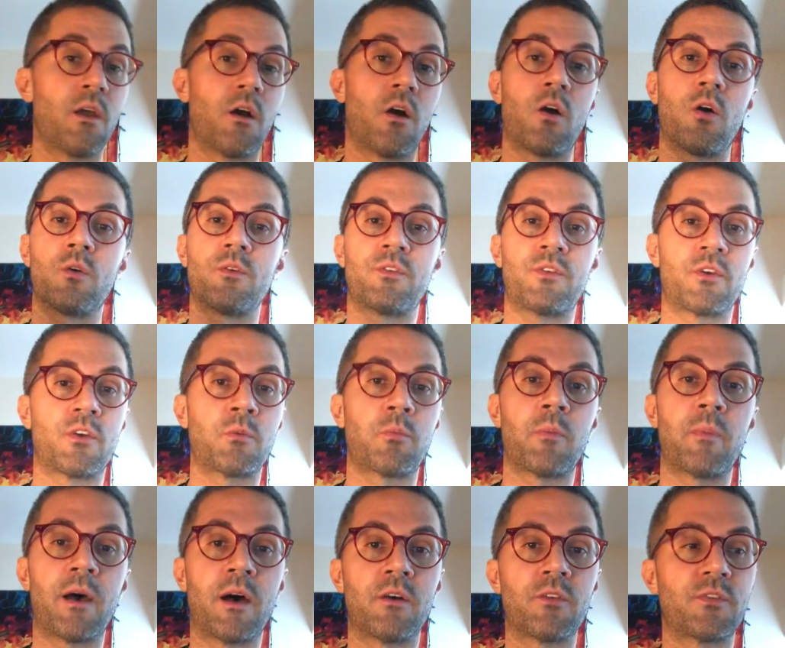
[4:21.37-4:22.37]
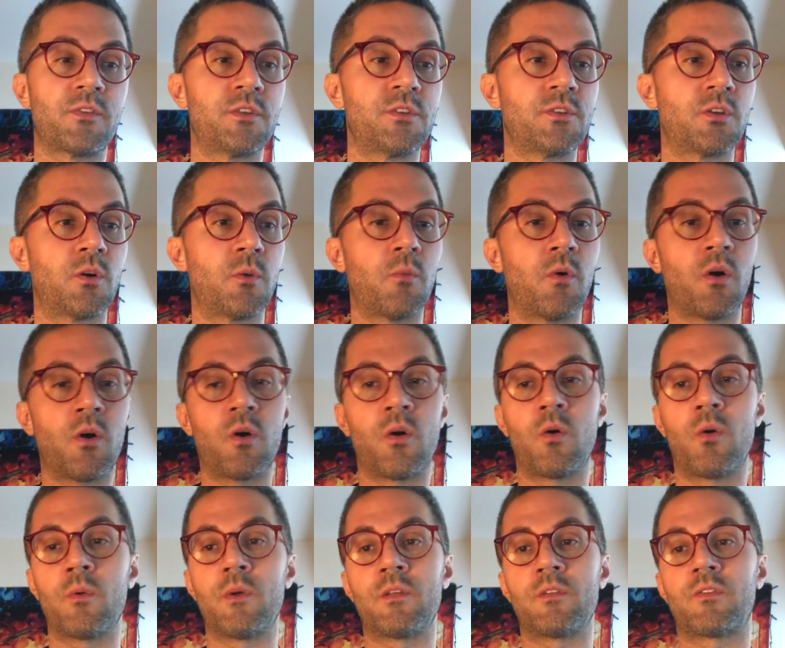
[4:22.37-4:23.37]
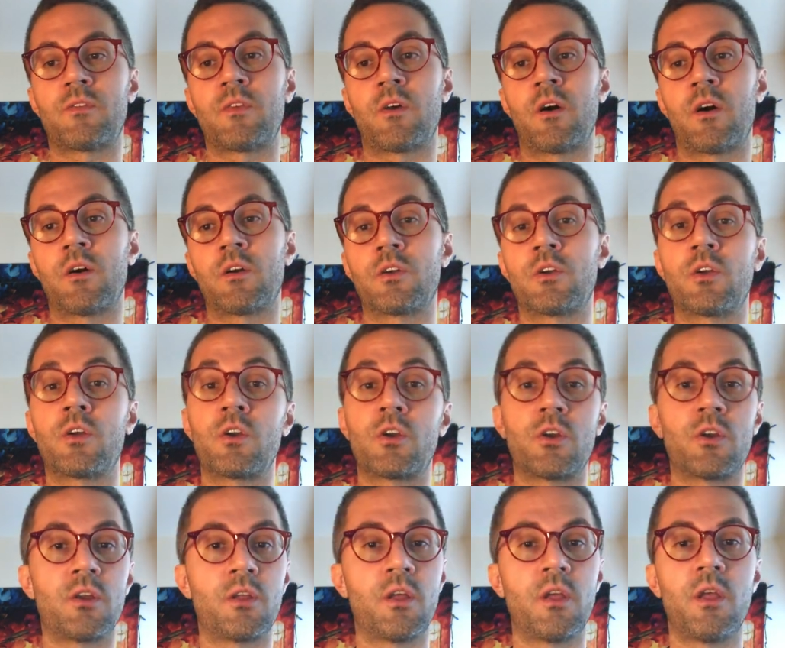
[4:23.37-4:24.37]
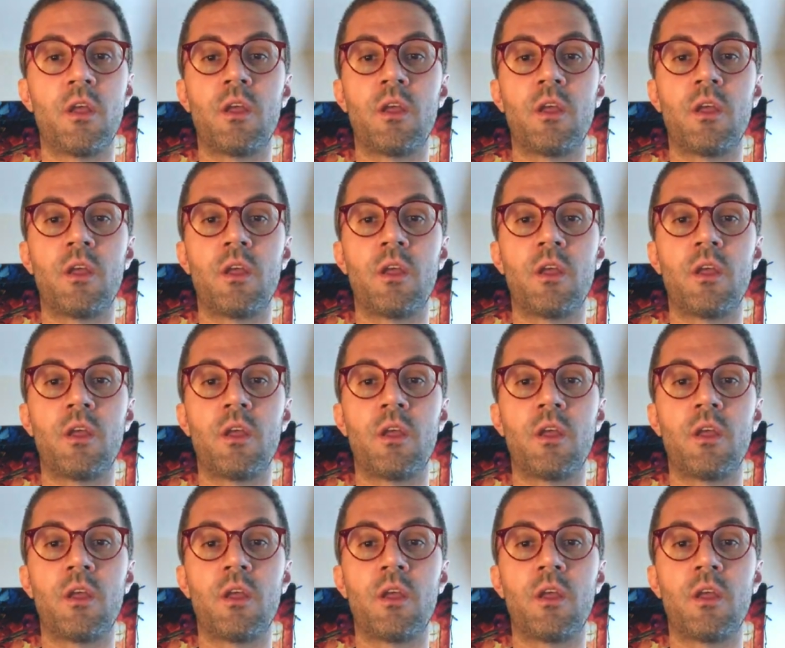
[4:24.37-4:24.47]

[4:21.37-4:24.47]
Oh, it's irritable bowel syndrome. Oh, it's GERD.